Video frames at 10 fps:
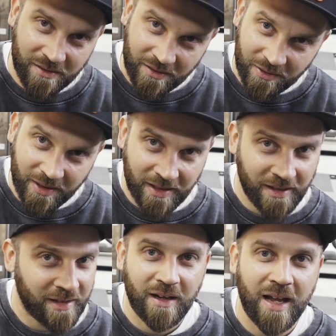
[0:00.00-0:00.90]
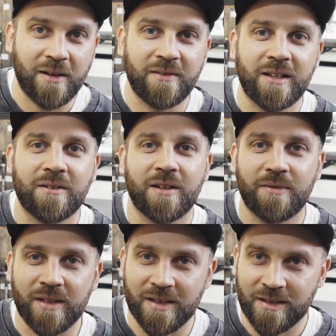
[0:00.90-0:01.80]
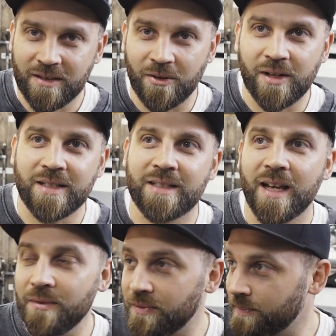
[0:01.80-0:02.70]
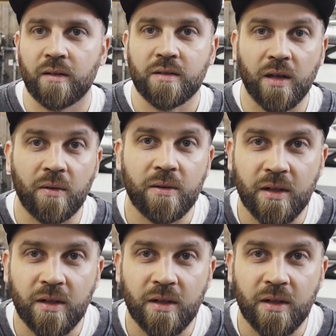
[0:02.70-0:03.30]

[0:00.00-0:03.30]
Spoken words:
do in a later video if it's totally safe. So